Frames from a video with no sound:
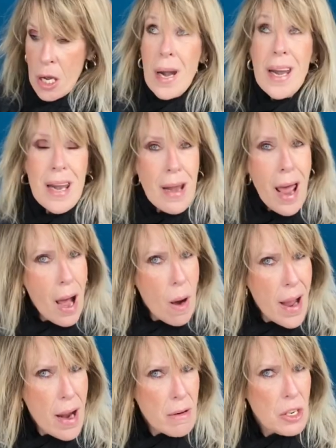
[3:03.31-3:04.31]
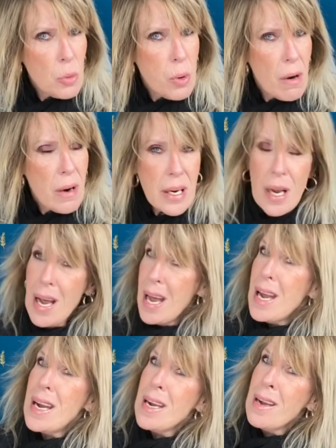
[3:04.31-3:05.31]
Now Harry's worried.
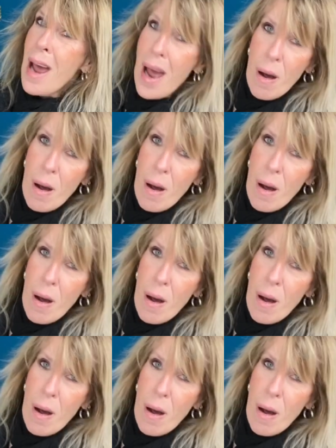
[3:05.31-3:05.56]
Now